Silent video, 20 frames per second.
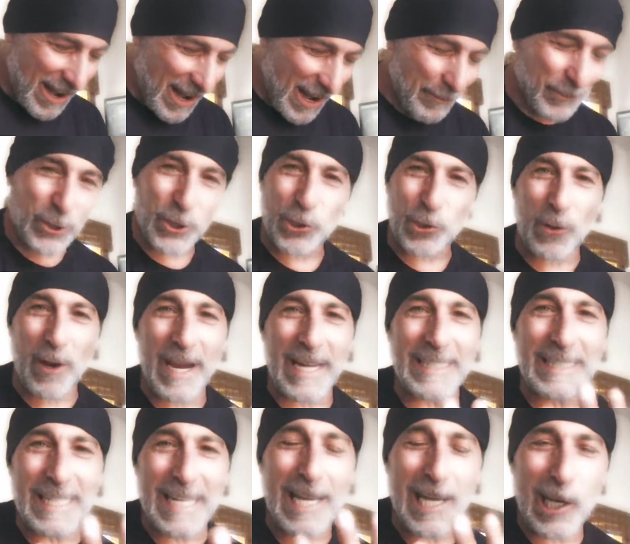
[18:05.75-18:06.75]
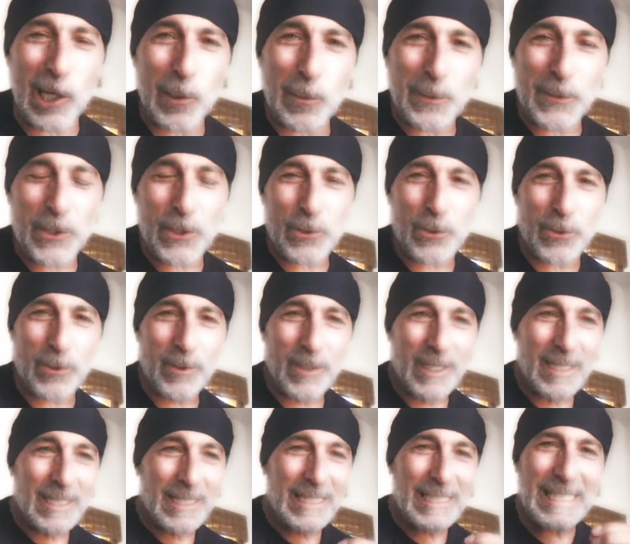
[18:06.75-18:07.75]
I'm trying to help you
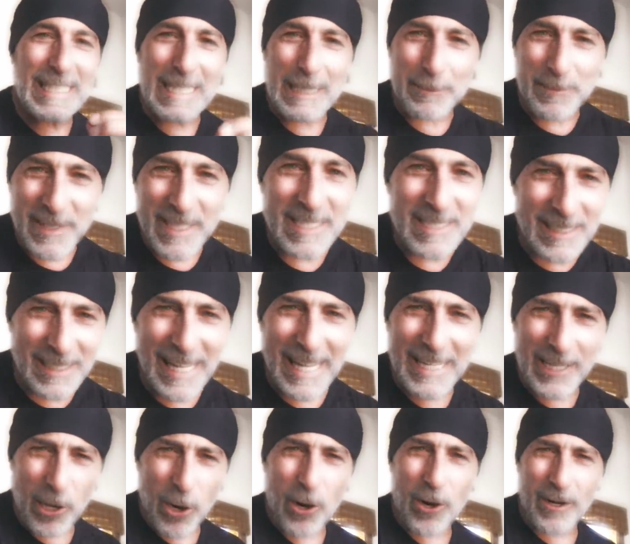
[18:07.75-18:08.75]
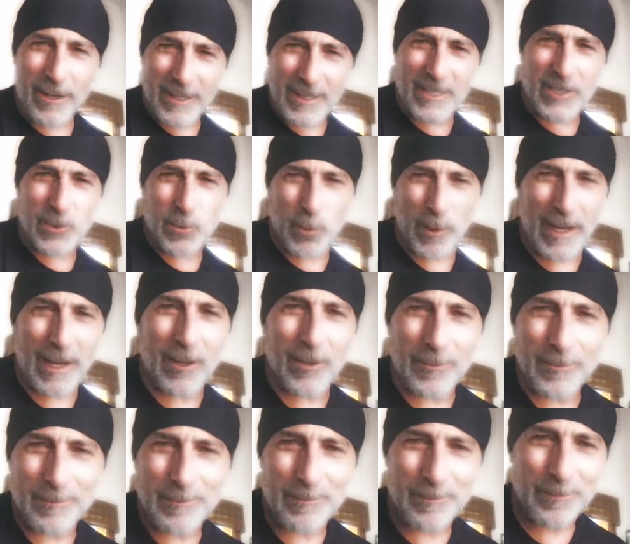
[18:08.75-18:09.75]
keep this lighthearted as well,
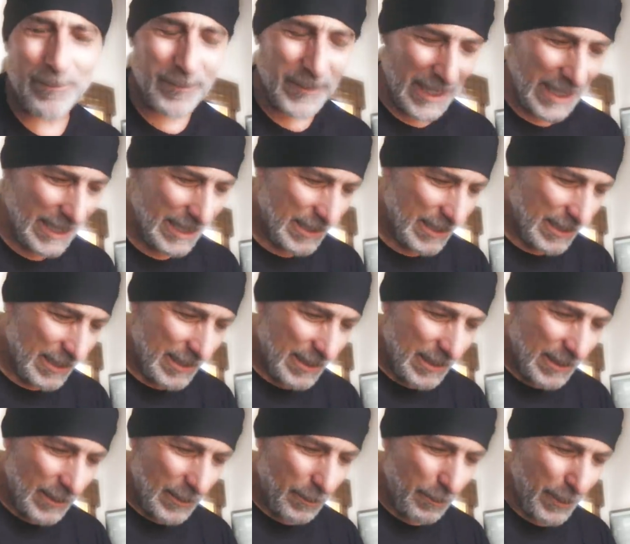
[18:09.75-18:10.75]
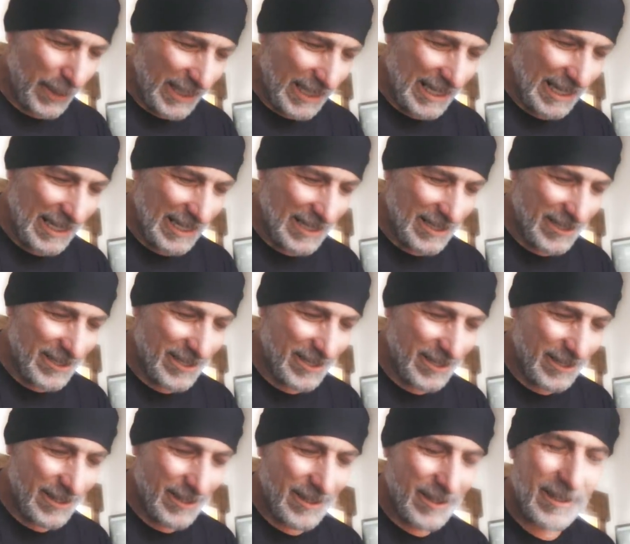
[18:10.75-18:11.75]

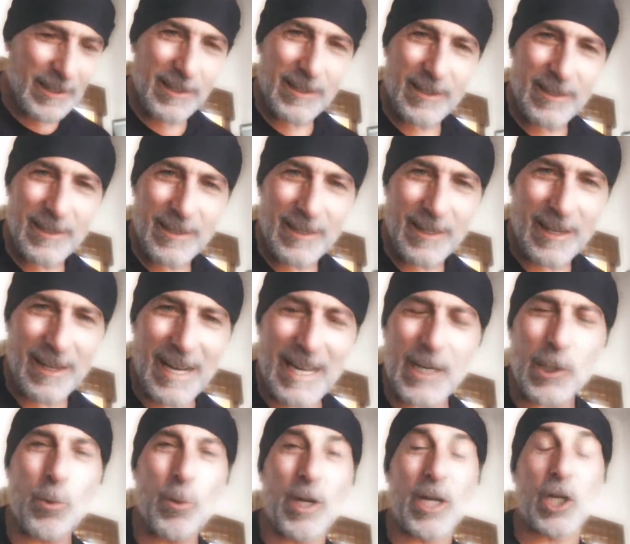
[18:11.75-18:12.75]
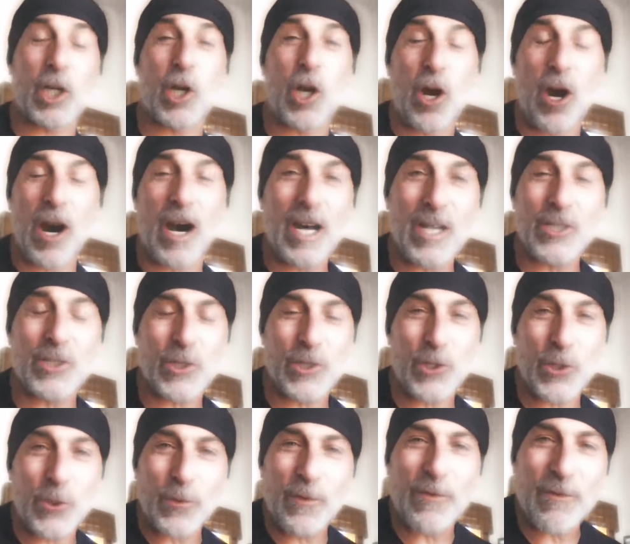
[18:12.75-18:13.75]
because I don't want to
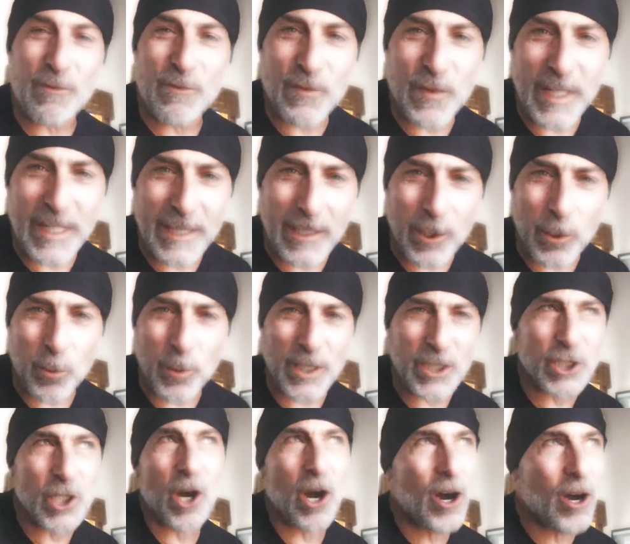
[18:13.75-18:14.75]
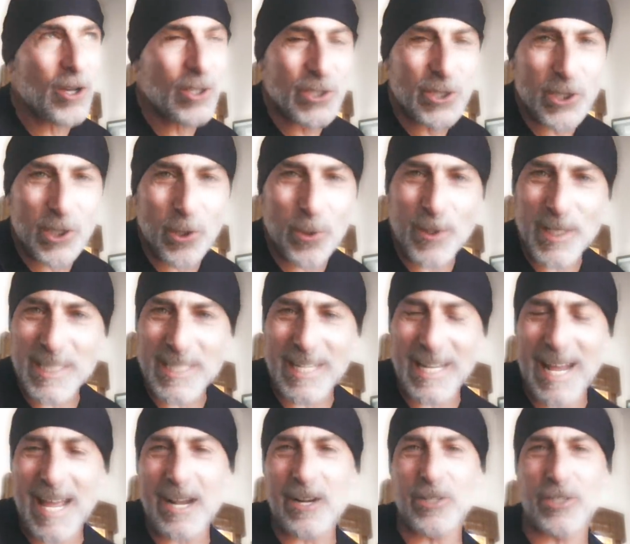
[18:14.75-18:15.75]
cause you fear, which also is
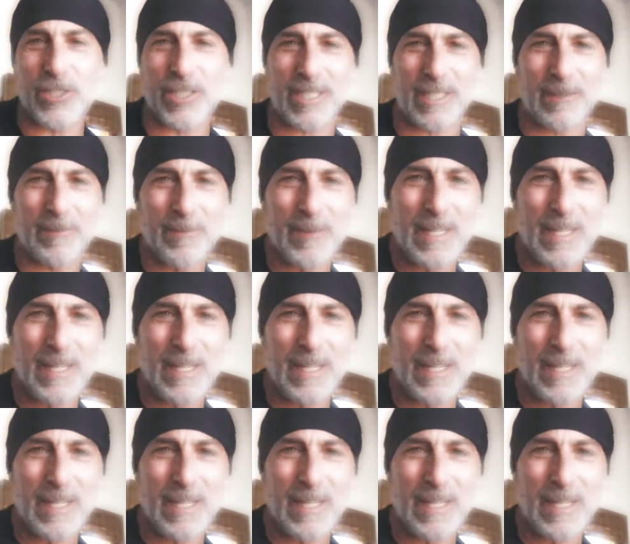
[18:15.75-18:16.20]
an energy.